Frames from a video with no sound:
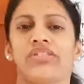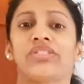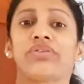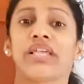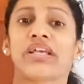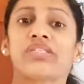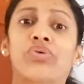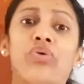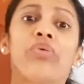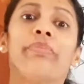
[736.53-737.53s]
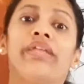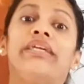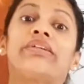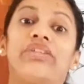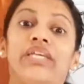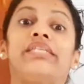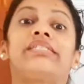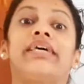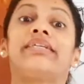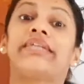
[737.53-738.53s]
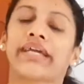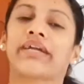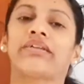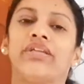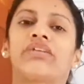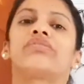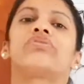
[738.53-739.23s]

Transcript: So, there are so many recent techniques